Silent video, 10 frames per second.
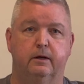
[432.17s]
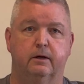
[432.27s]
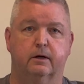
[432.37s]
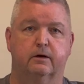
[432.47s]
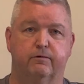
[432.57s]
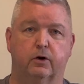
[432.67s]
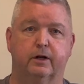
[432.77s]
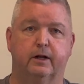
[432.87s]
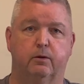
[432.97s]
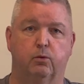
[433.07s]

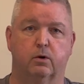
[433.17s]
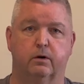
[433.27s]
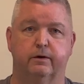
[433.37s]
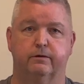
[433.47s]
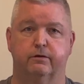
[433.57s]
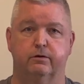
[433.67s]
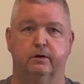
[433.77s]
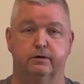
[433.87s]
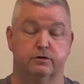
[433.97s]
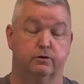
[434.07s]
converting that water
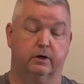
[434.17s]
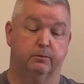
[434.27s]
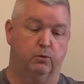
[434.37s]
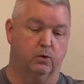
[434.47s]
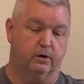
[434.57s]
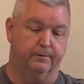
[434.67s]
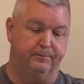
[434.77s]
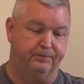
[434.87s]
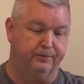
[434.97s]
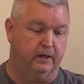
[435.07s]
into drinkable water.
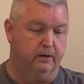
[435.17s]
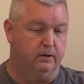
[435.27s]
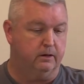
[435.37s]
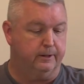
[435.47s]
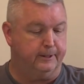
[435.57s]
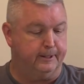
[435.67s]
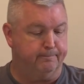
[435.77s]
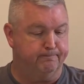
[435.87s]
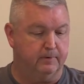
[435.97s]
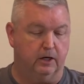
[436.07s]

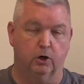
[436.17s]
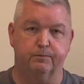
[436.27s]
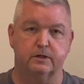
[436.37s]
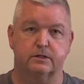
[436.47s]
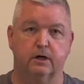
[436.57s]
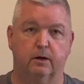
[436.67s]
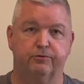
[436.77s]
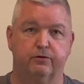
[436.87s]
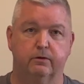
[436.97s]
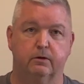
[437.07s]
I hope this
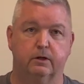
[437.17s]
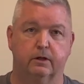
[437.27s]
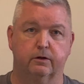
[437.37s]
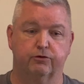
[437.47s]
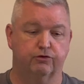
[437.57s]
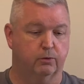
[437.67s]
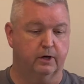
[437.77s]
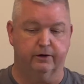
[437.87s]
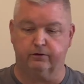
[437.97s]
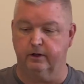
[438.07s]
helps those who are
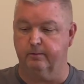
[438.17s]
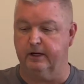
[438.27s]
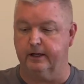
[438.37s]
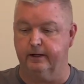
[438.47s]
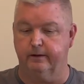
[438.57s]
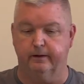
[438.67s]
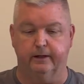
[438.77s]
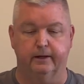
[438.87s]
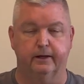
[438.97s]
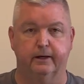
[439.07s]
asking about it.
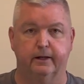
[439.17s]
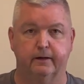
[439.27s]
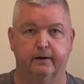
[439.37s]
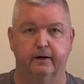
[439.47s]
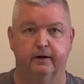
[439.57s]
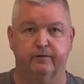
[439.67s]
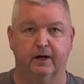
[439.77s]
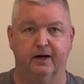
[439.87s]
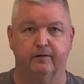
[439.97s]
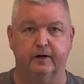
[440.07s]
And if you
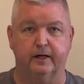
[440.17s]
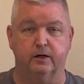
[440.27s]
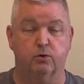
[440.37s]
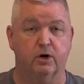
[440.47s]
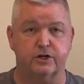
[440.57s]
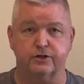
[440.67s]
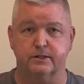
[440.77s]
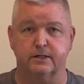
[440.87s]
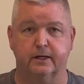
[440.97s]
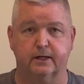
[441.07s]
have any
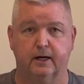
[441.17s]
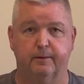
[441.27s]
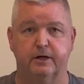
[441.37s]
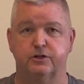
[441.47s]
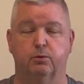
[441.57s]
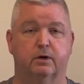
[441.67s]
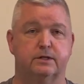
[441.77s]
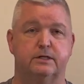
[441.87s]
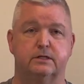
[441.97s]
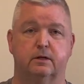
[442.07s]
questions, any comments, you want to
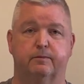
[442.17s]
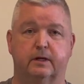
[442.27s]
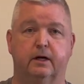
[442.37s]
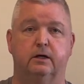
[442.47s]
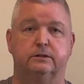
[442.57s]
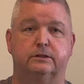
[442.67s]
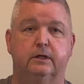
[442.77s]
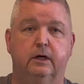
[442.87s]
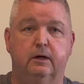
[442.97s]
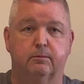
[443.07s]
see something
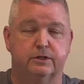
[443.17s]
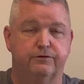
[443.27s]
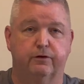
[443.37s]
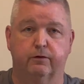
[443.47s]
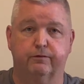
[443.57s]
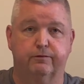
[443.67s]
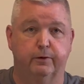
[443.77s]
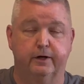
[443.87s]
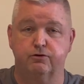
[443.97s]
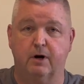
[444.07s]
else, please feel
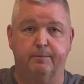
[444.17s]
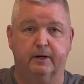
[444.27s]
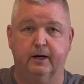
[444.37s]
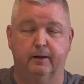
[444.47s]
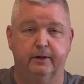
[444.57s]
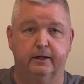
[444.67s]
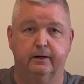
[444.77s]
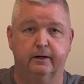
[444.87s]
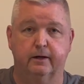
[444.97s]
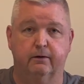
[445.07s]
free to drop a comment
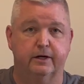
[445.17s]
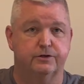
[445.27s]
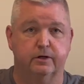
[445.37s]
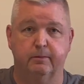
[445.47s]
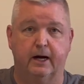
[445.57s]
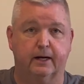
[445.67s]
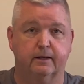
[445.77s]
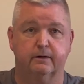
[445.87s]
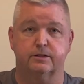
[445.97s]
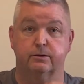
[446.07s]
and I'll answer you back
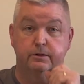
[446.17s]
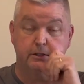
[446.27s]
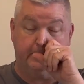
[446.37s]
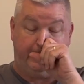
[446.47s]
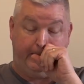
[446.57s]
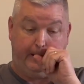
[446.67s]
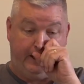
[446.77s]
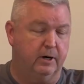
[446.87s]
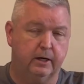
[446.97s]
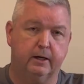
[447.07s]
as soon as I can.
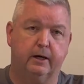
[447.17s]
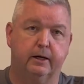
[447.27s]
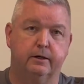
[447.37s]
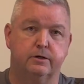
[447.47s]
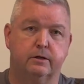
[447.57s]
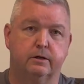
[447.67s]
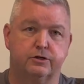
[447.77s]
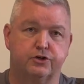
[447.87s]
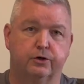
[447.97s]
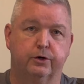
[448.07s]
But I
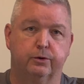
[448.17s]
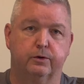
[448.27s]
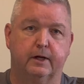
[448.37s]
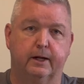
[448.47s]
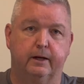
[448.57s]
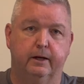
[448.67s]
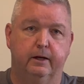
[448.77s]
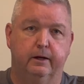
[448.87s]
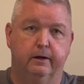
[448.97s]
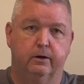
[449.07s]
assure you that
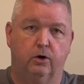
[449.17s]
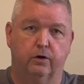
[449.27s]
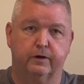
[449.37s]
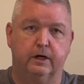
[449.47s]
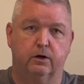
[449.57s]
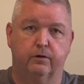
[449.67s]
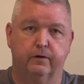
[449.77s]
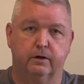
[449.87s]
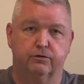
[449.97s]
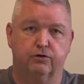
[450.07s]
all the gear
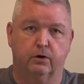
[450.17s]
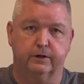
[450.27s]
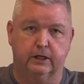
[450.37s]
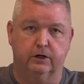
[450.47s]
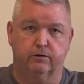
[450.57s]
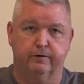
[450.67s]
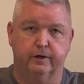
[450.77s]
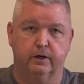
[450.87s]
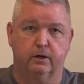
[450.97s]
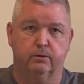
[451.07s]
that you saw in the gear
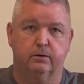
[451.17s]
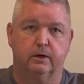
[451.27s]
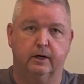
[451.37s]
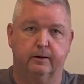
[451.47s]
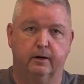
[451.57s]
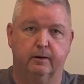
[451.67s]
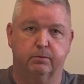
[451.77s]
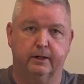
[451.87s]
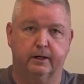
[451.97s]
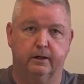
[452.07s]
video, I
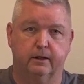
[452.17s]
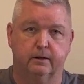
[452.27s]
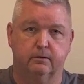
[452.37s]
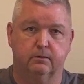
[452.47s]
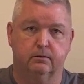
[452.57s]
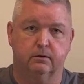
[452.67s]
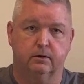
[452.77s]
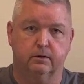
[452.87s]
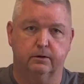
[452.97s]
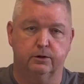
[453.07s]
plan on
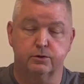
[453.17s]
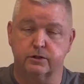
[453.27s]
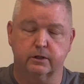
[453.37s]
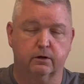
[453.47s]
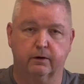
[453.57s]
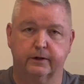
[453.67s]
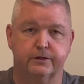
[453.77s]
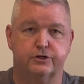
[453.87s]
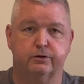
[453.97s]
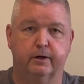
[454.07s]
using during
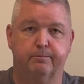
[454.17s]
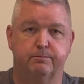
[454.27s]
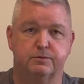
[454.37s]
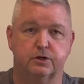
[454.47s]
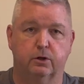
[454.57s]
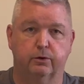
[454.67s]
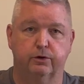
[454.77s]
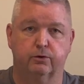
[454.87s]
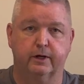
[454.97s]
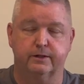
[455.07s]
this trip. So
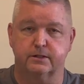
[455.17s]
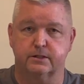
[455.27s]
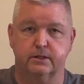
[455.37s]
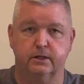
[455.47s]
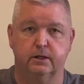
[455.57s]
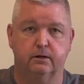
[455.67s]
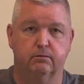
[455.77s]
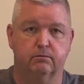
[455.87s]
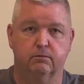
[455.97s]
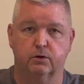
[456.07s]
you'll get to see
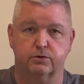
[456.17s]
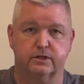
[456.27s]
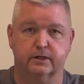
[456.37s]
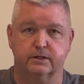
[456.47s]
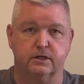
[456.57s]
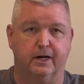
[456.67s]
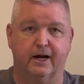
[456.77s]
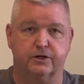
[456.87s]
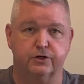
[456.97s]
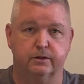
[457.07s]
those things in
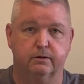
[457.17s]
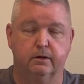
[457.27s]
action,